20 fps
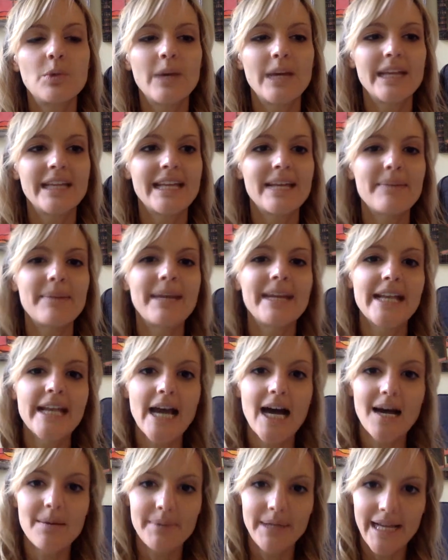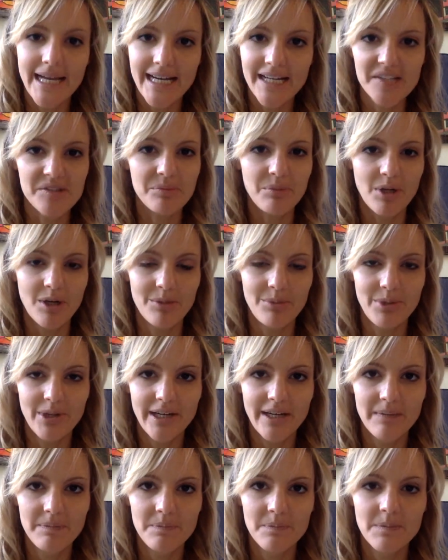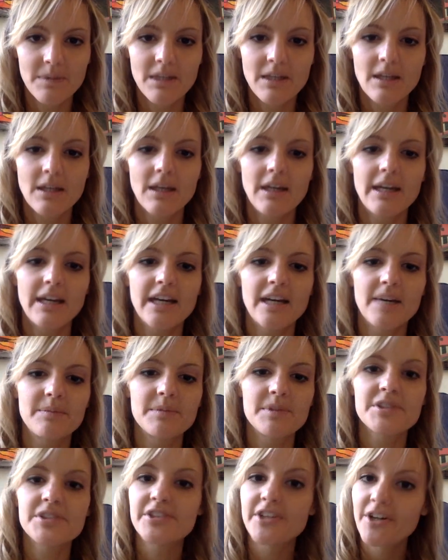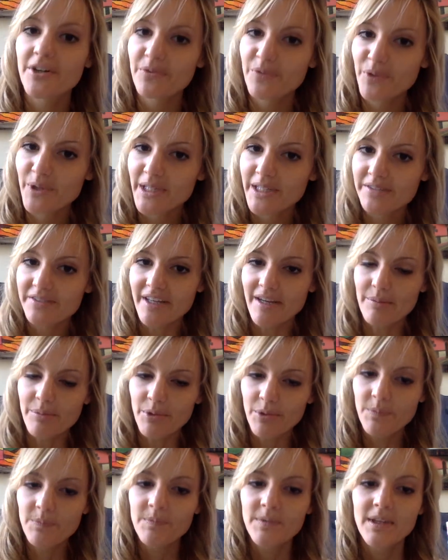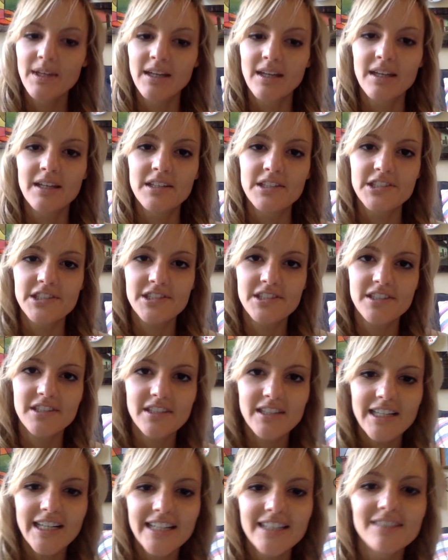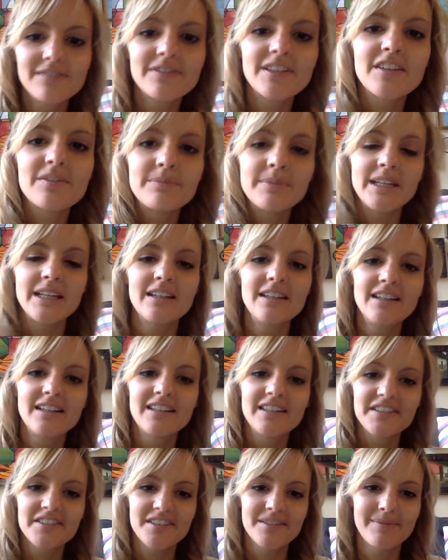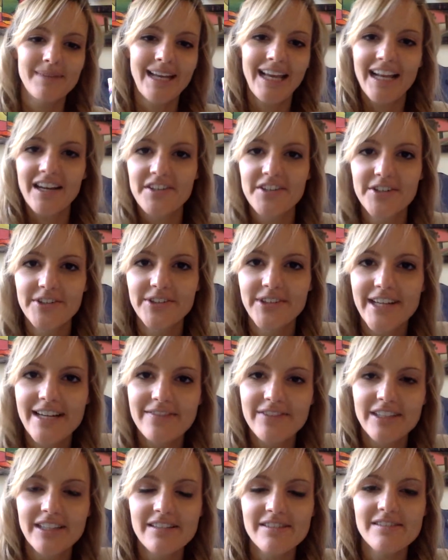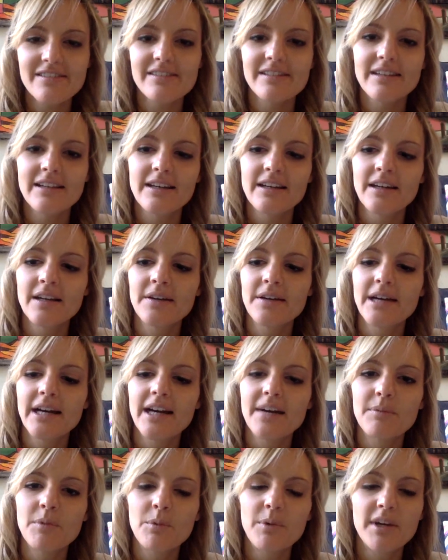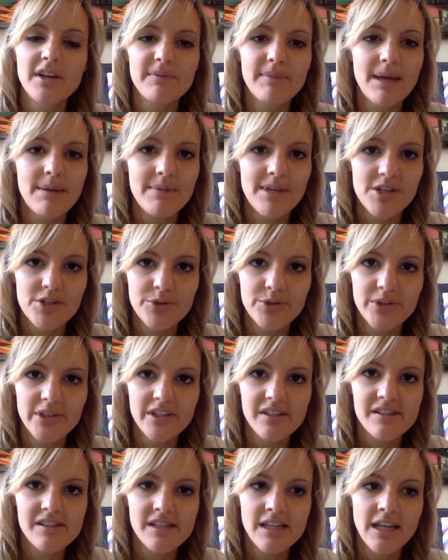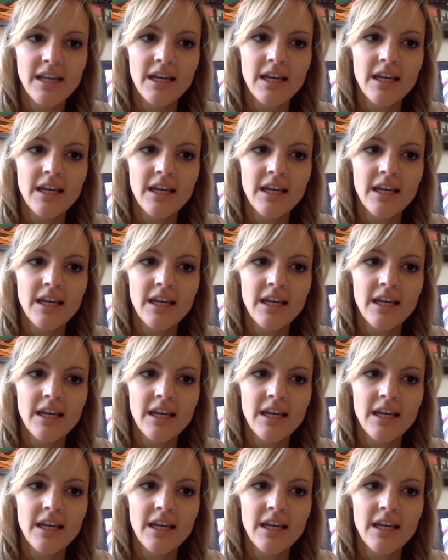when they may not be as appropriate. So, for example, just to kind of give me some anecdotal evidence, one of my mentors